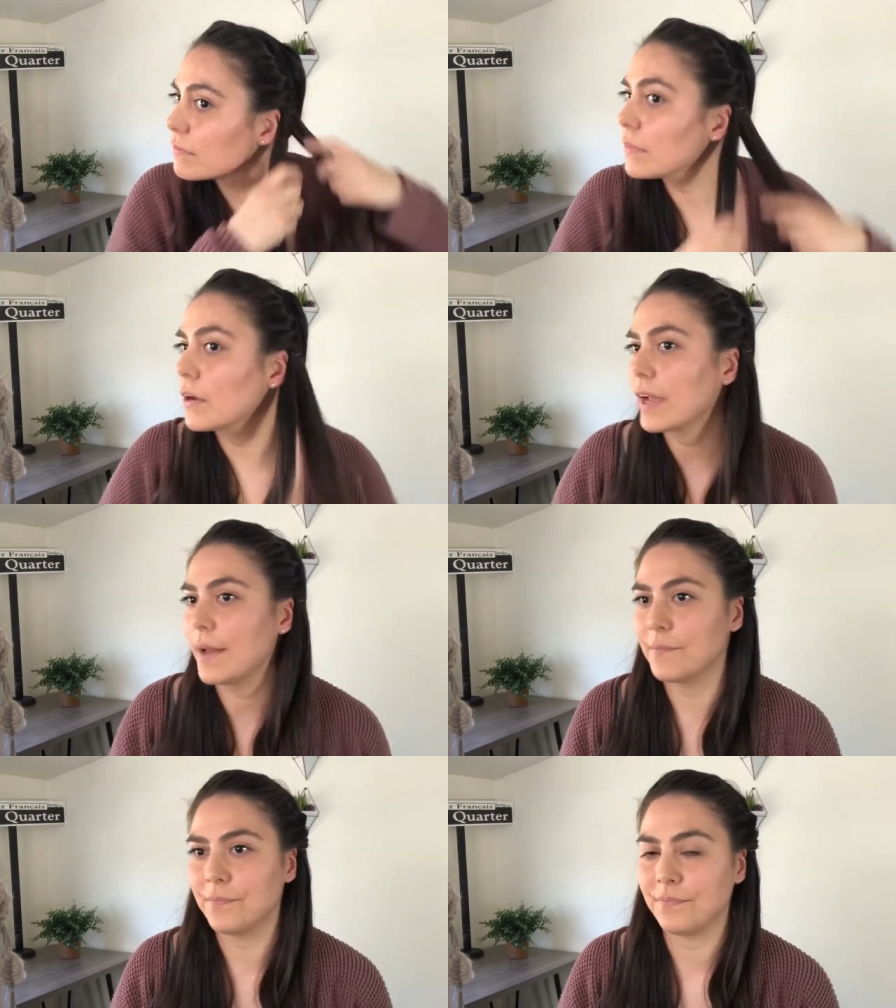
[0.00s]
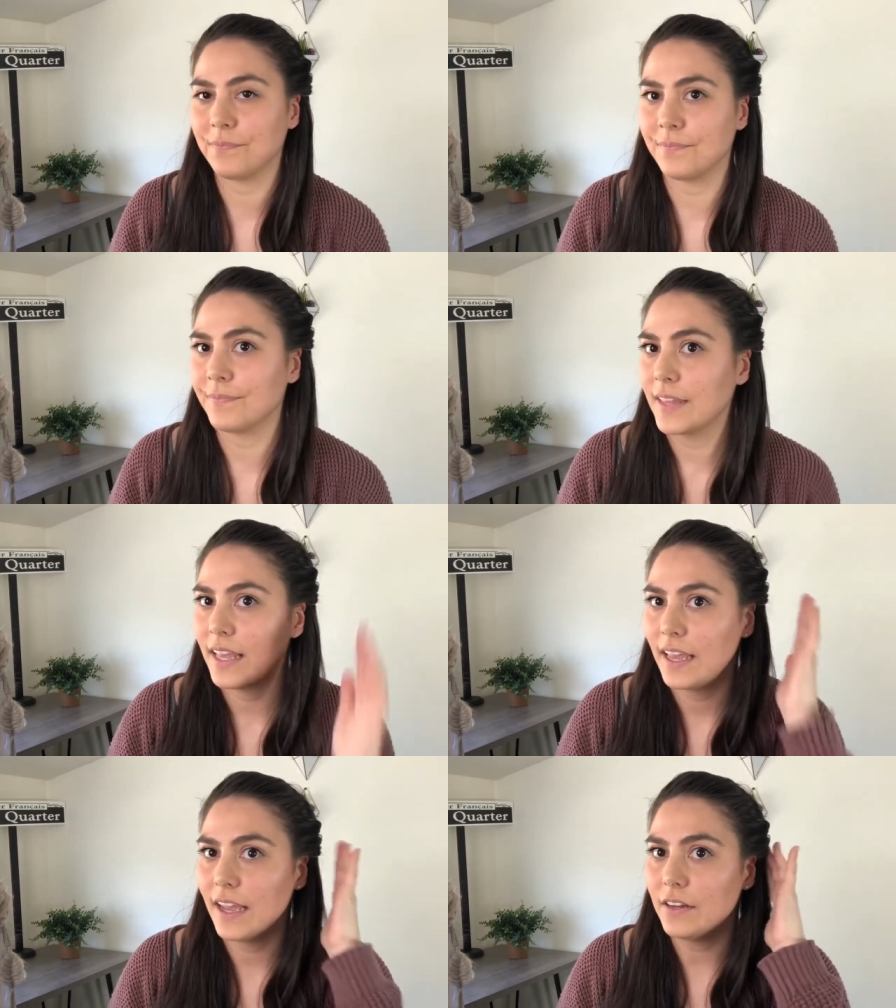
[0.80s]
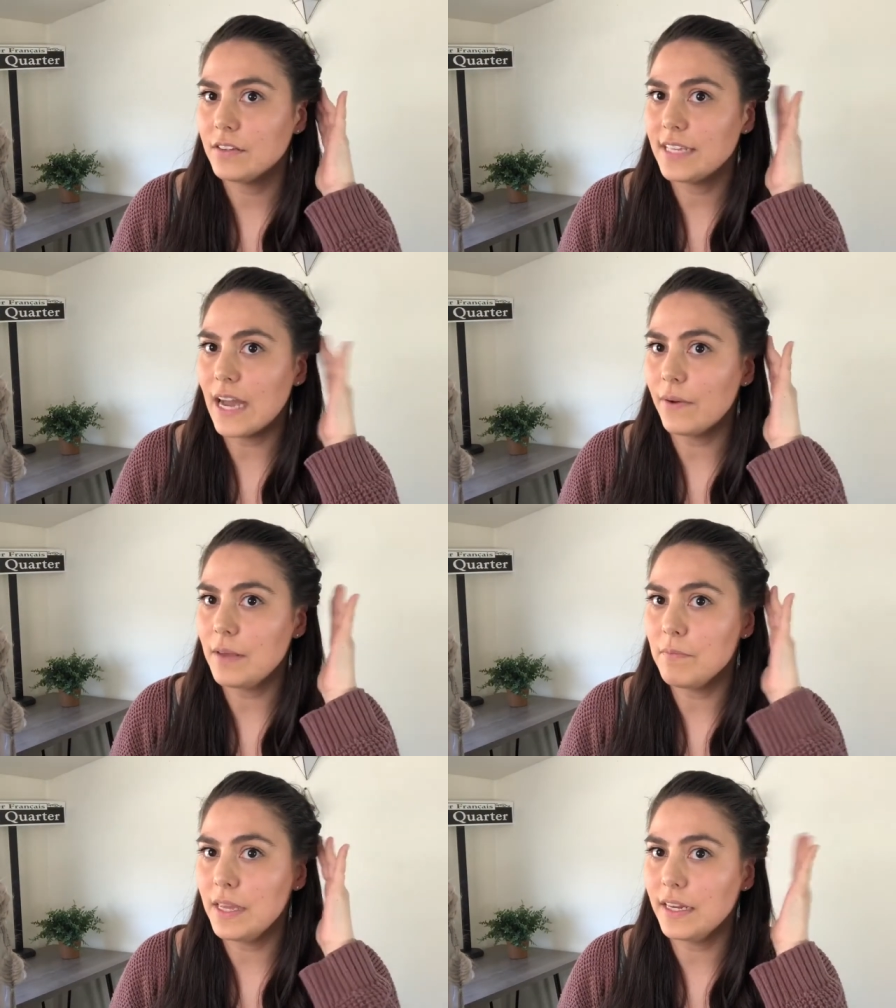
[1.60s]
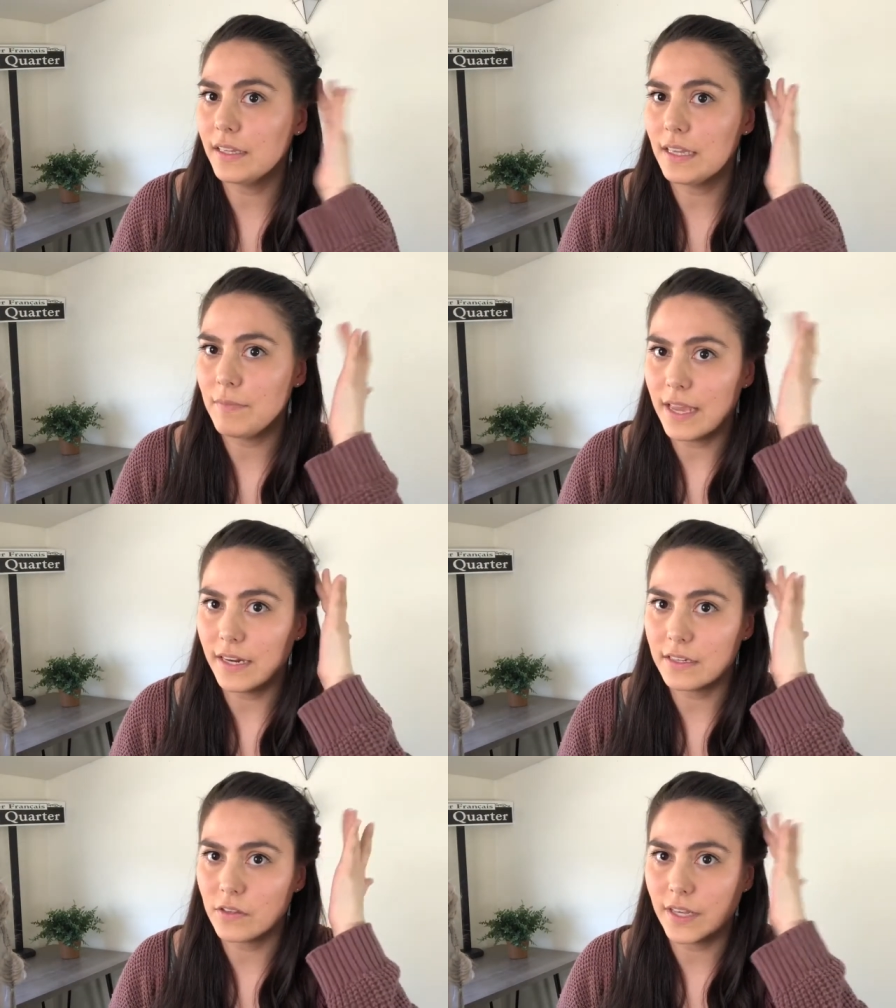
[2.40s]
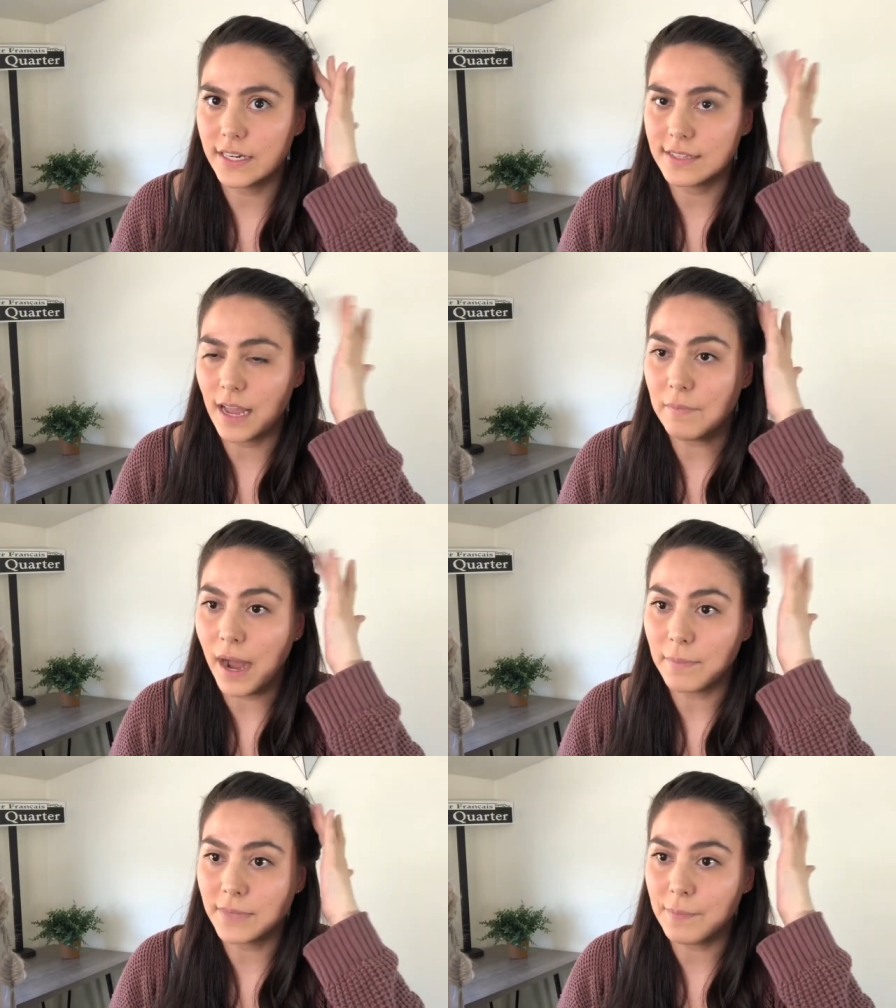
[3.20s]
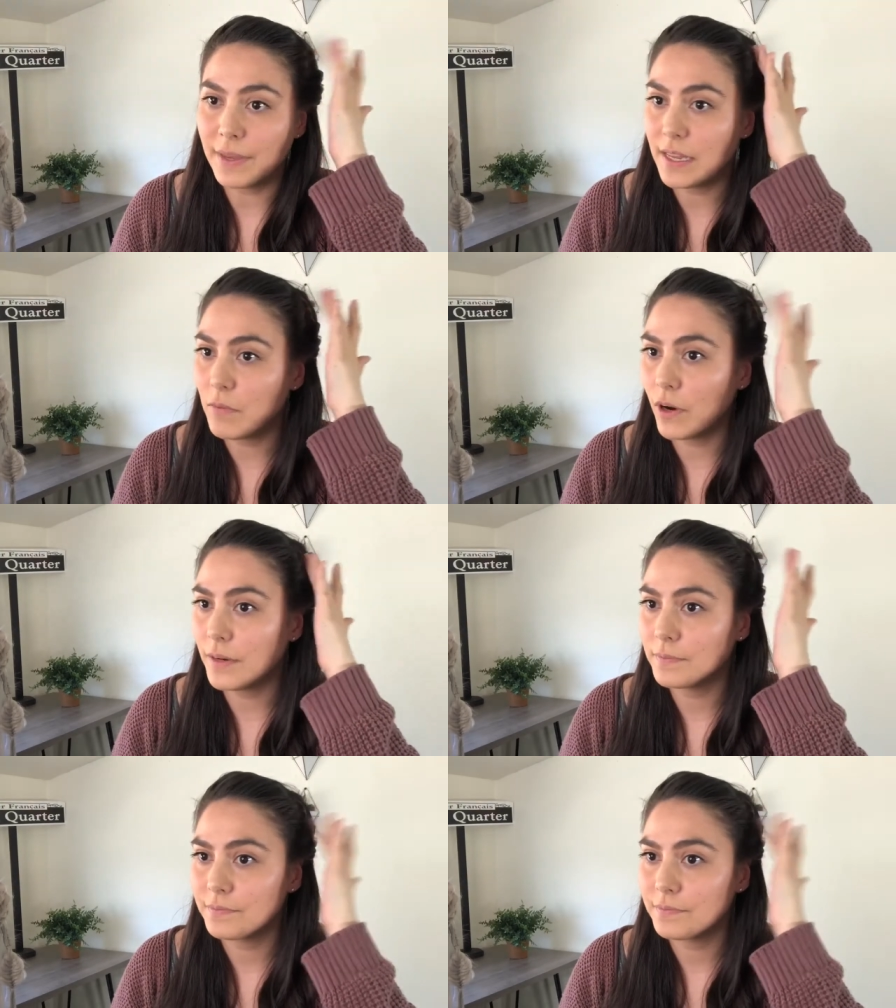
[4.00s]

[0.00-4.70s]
Okay. And you see how it immediately made it so that it's not popped up anymore?